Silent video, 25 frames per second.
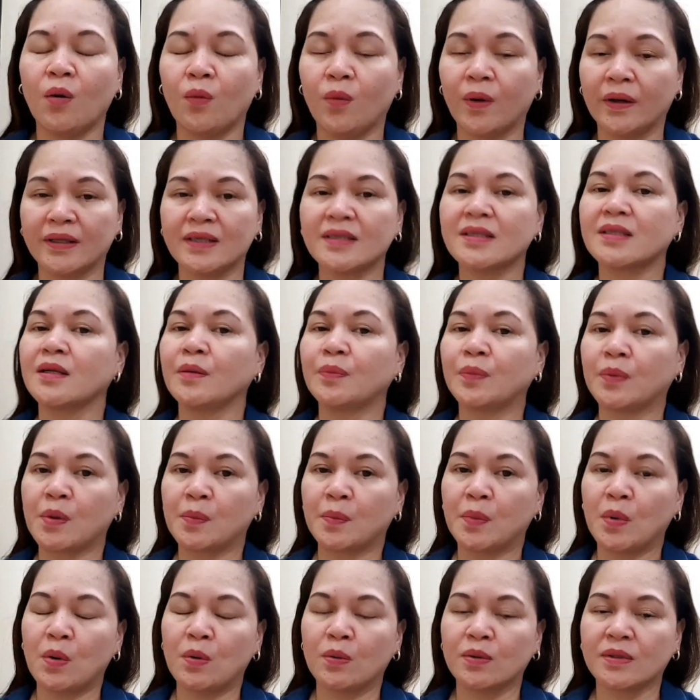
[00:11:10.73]
One is the
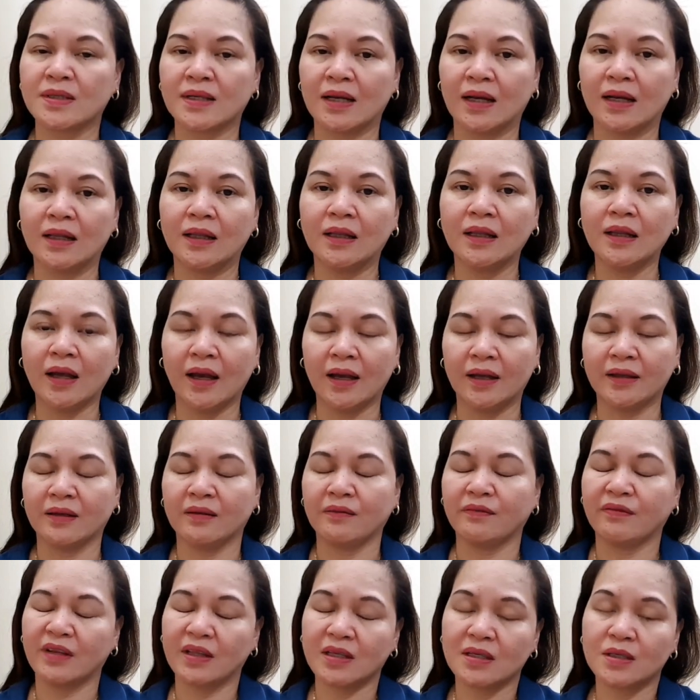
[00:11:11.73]
proposal,
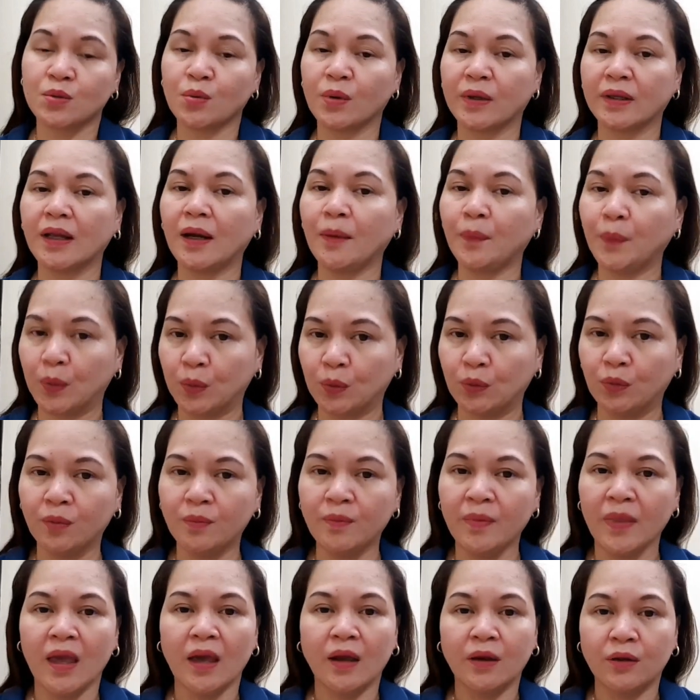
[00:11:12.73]
and if it is one
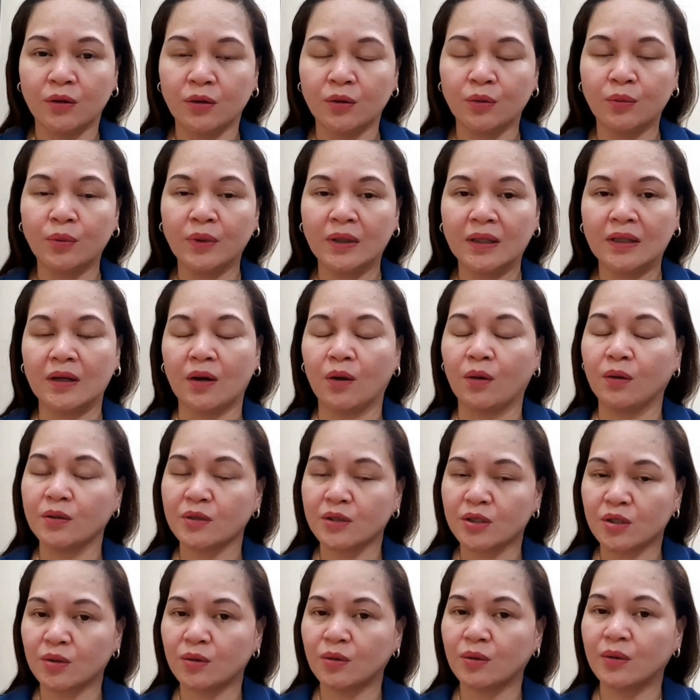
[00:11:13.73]
approved, you will
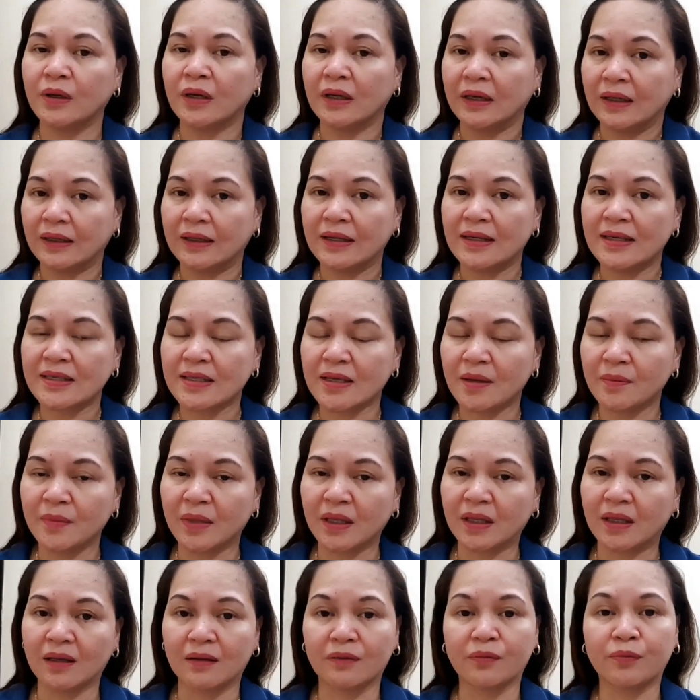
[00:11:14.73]
also
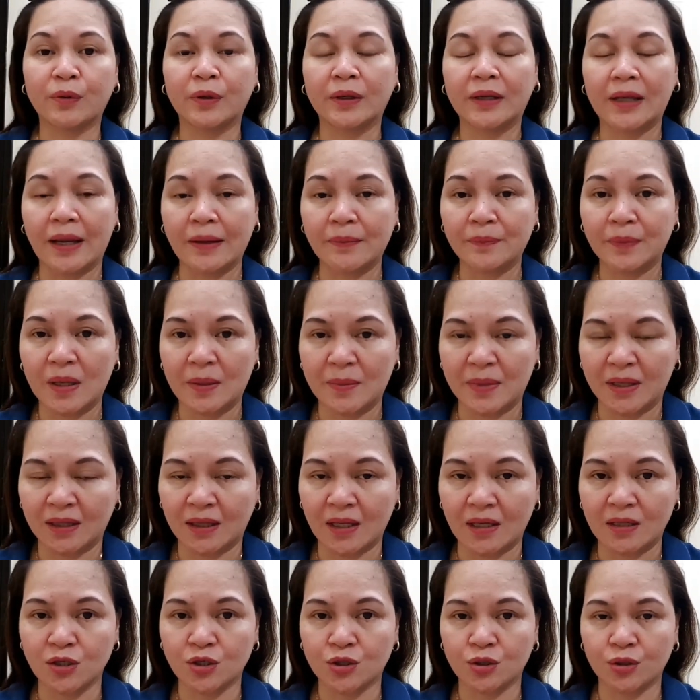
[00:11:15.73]
resubmit it for the
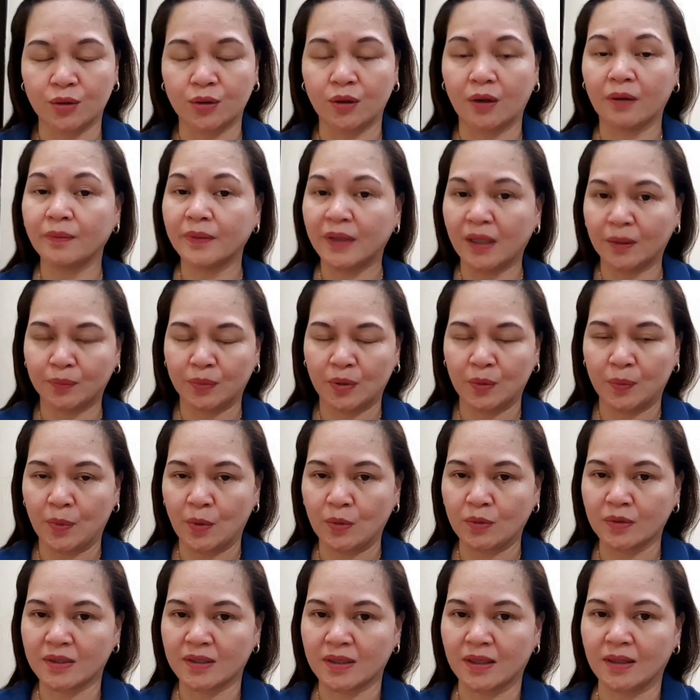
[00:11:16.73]
implementation of that
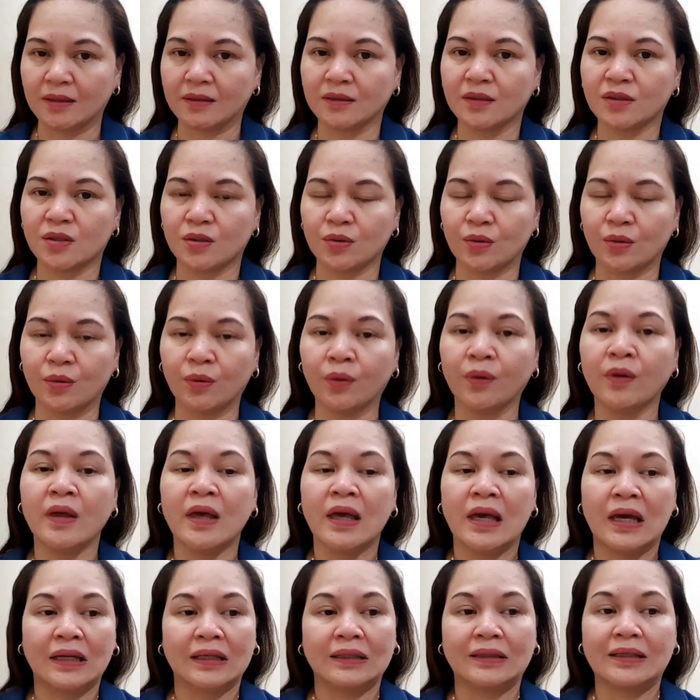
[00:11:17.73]
proposal. So
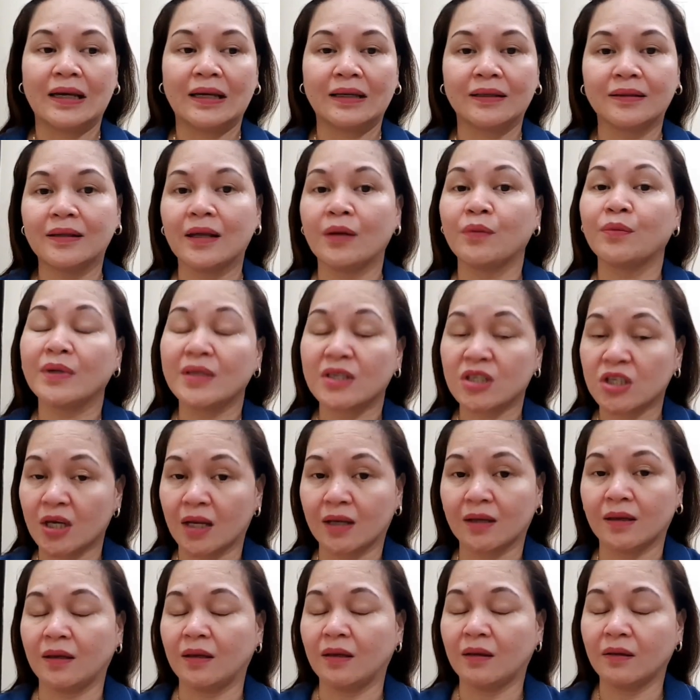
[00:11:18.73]
then they will
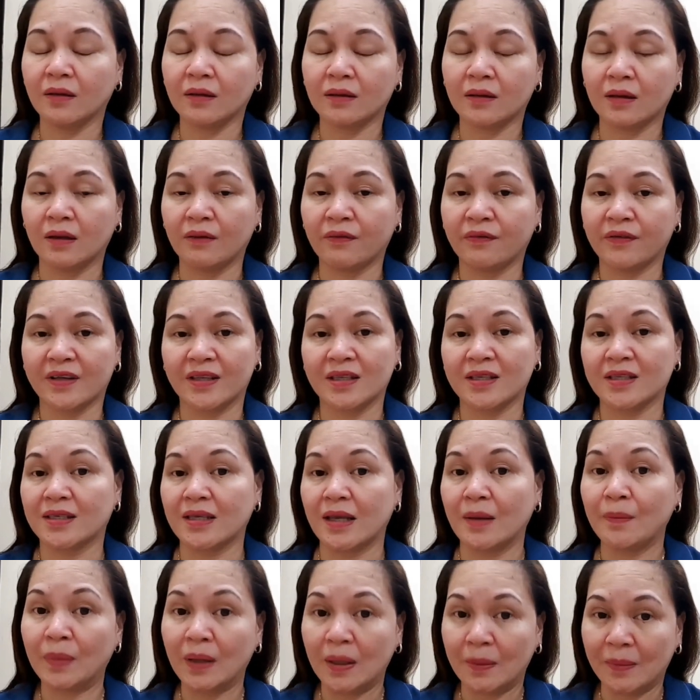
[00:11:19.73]
check it, if it
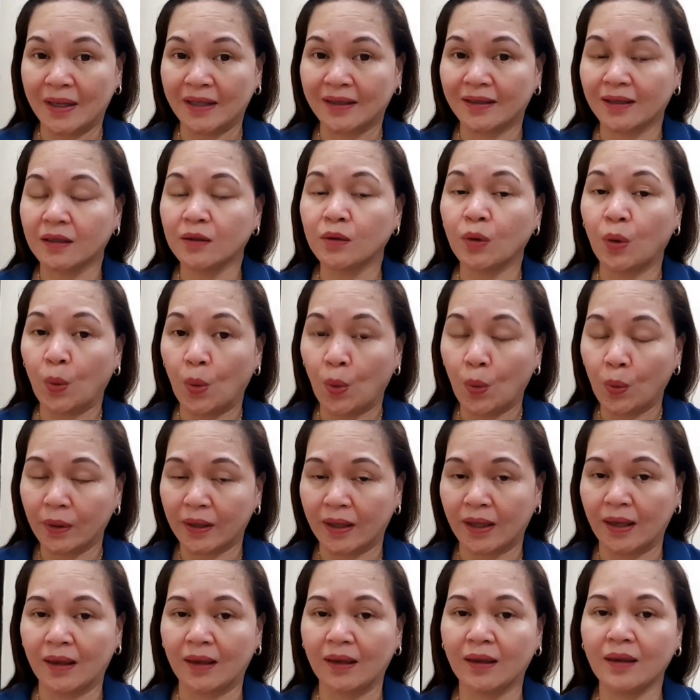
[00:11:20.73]
is implemented
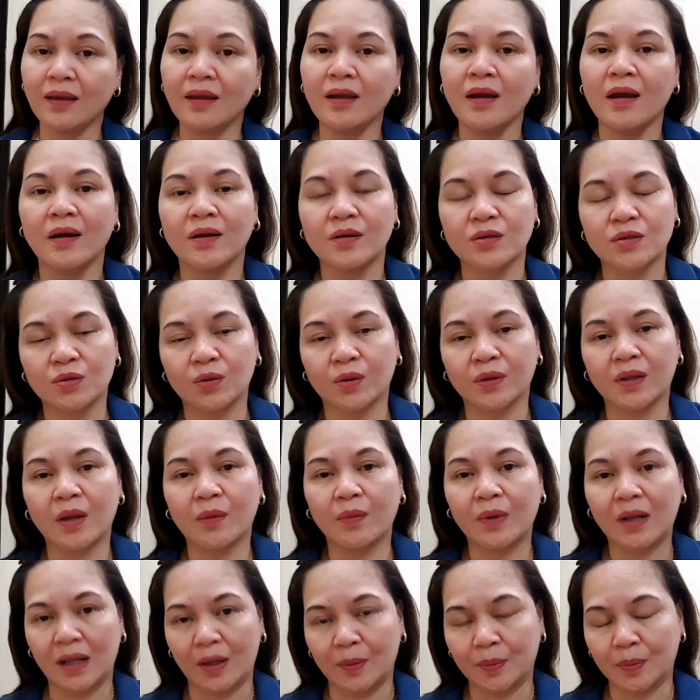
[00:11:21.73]
okay, so
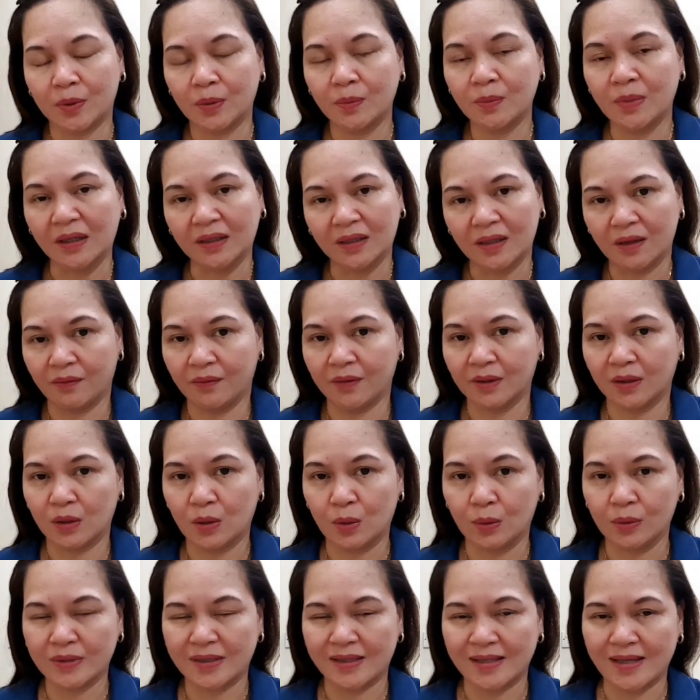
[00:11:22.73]
they will approve and they will
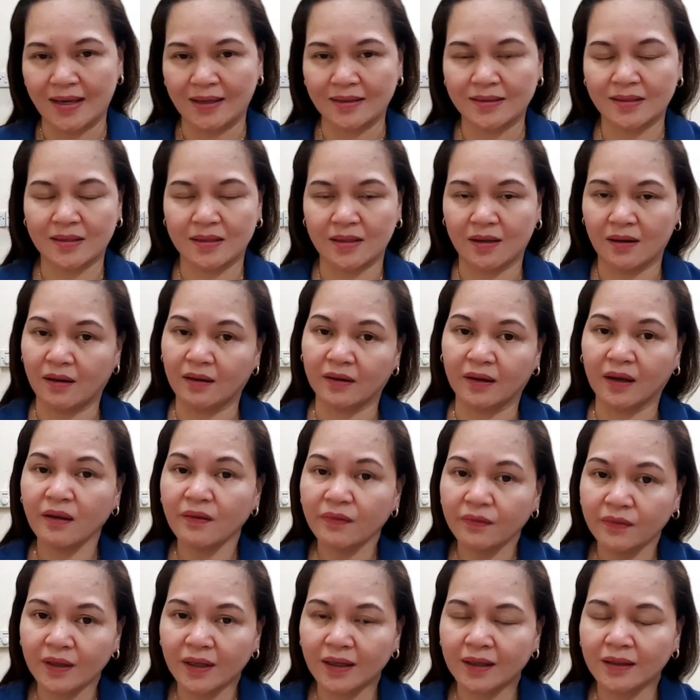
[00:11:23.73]
close the NCR.
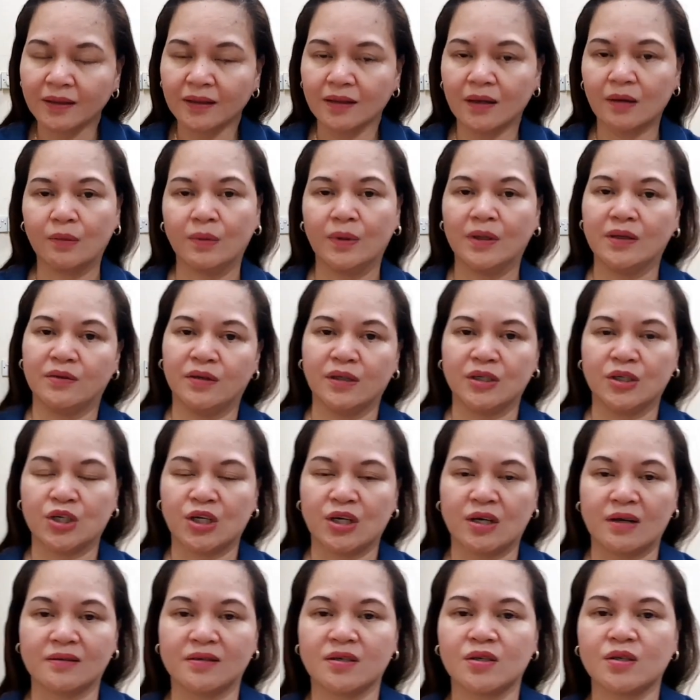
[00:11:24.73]
If not, they will
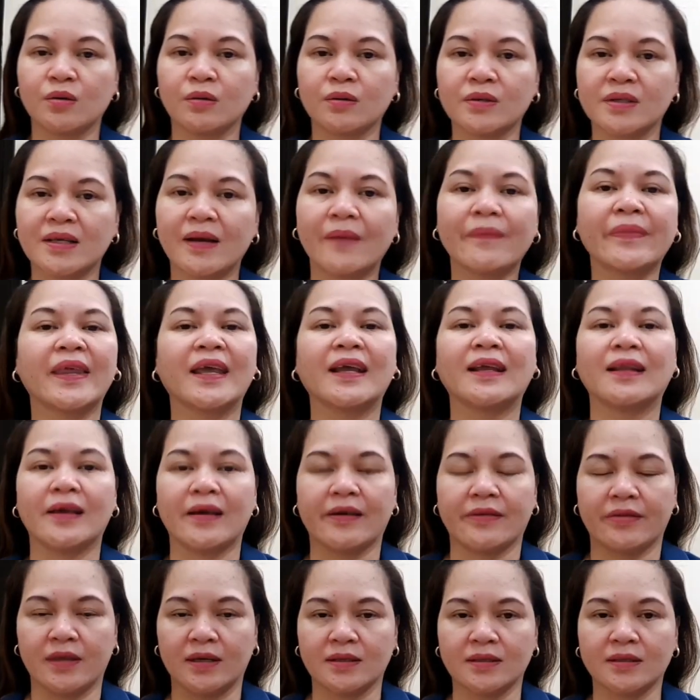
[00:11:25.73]
reject. So something
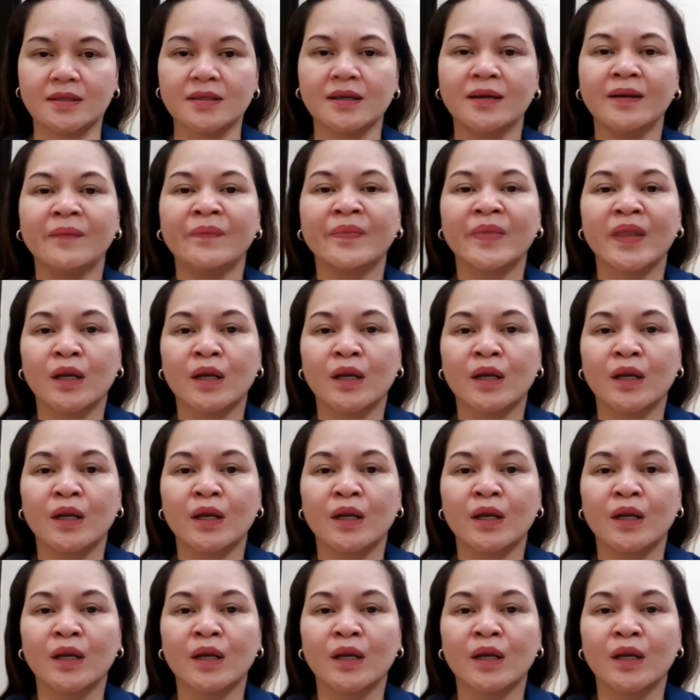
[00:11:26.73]
like this.